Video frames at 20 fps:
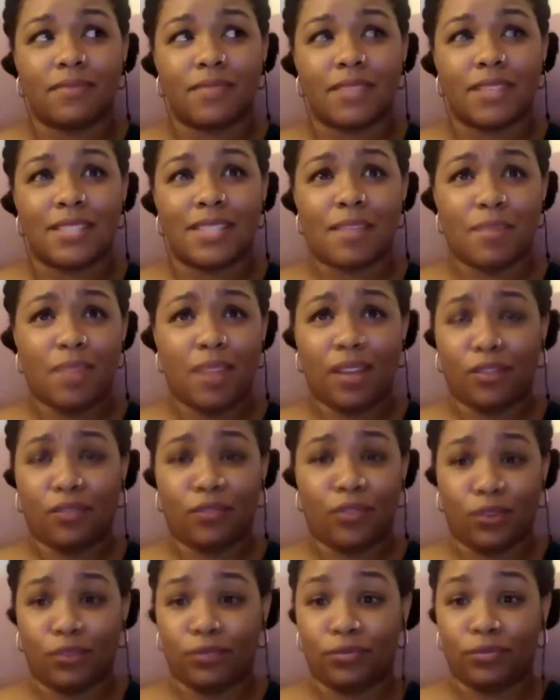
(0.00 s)
something
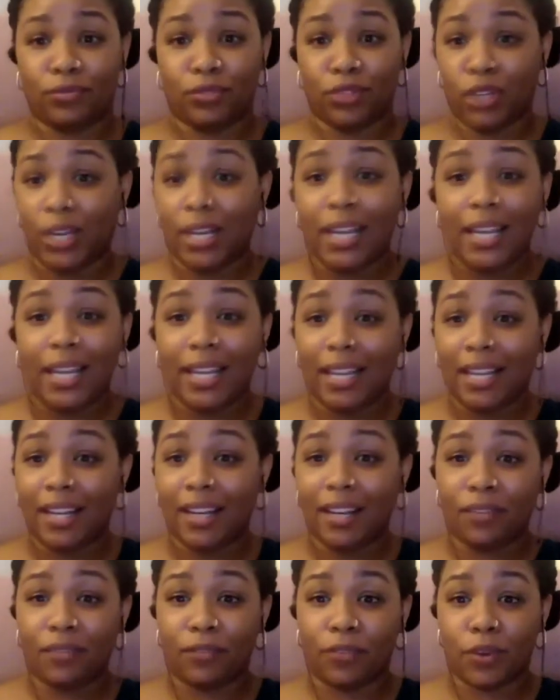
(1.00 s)
for
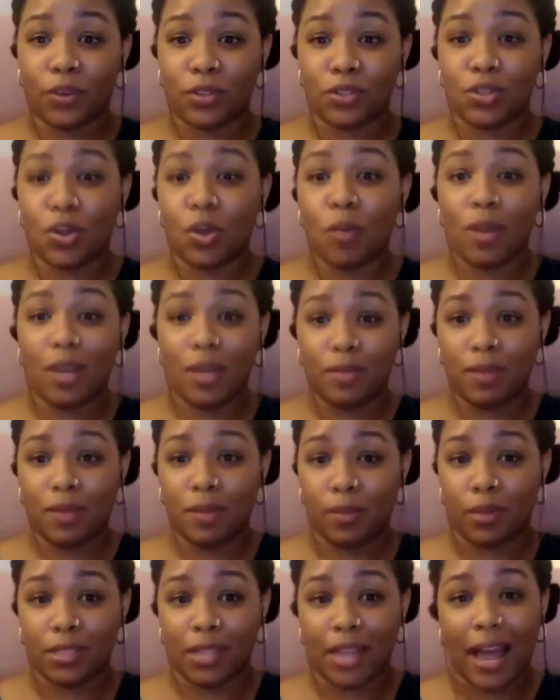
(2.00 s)
free for so many
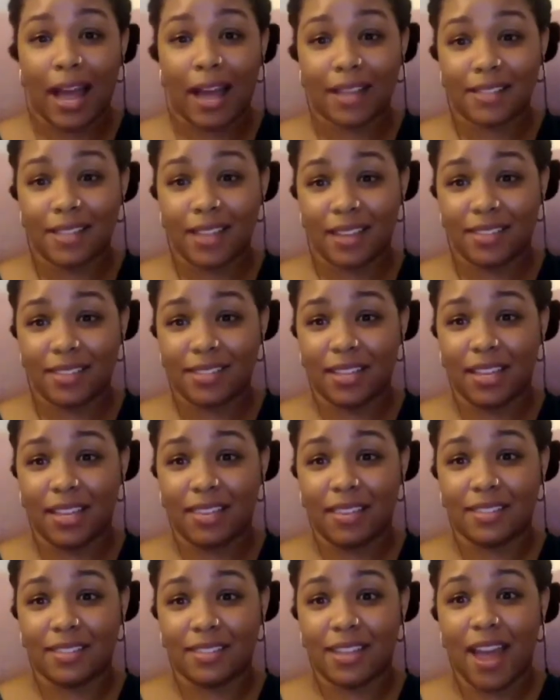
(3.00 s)
people to access in
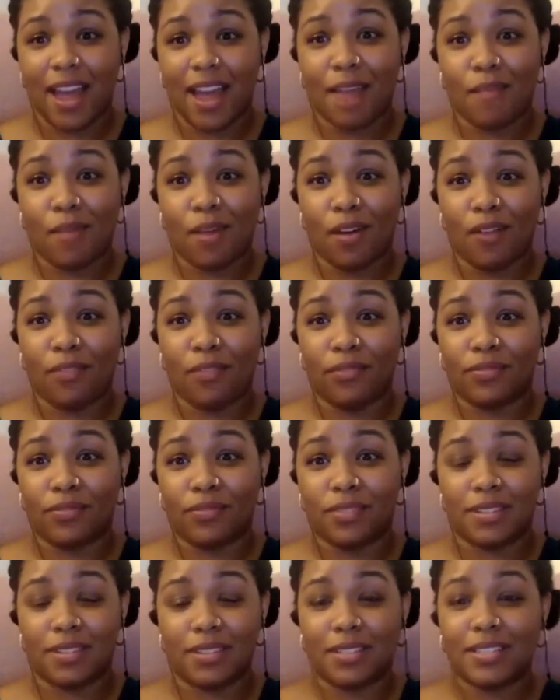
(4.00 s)
this time of
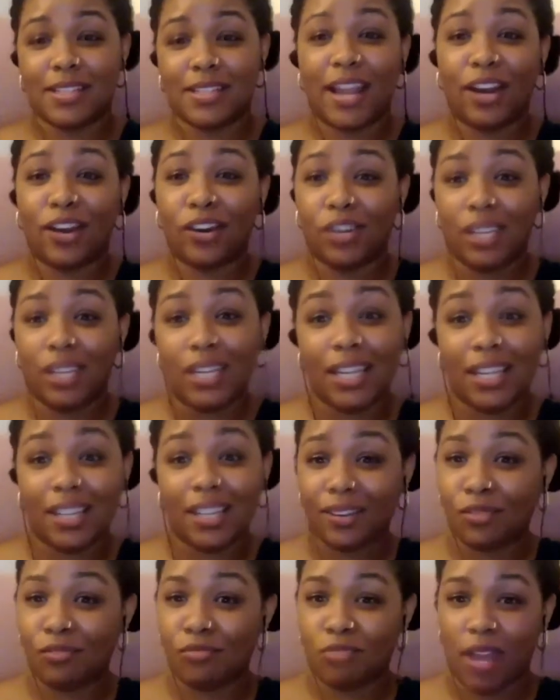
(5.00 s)
dire need
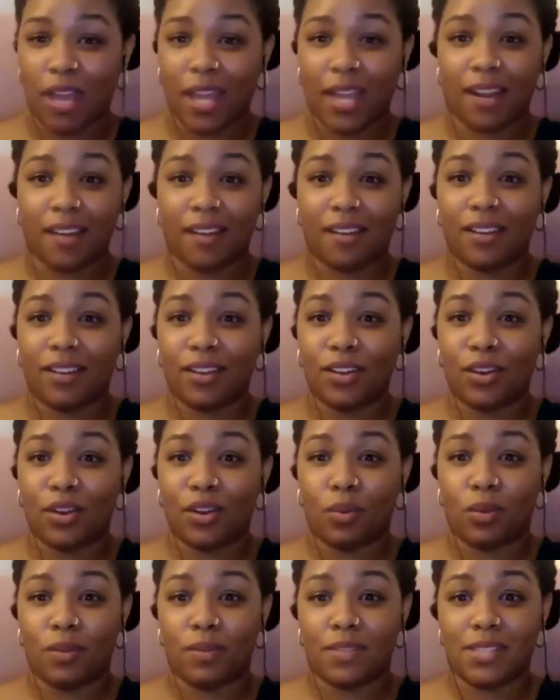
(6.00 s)
when you know
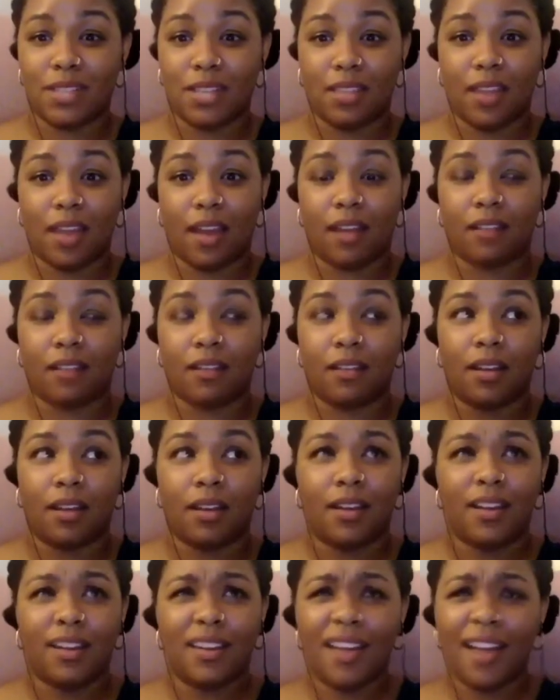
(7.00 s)
we've seen that
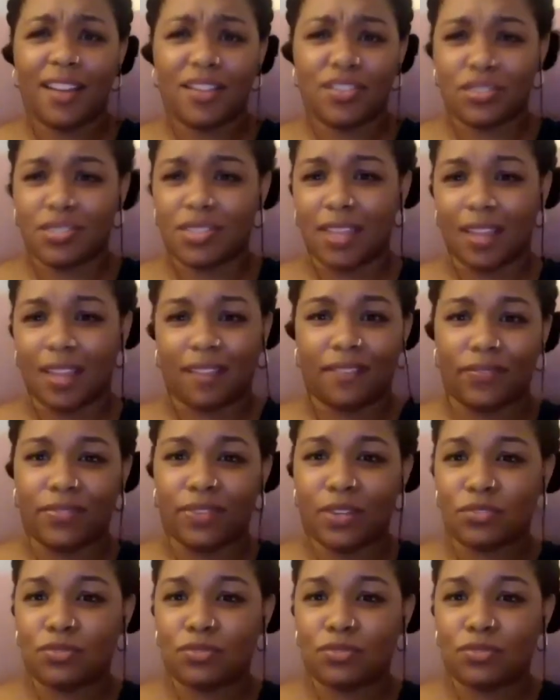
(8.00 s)
yeah just like the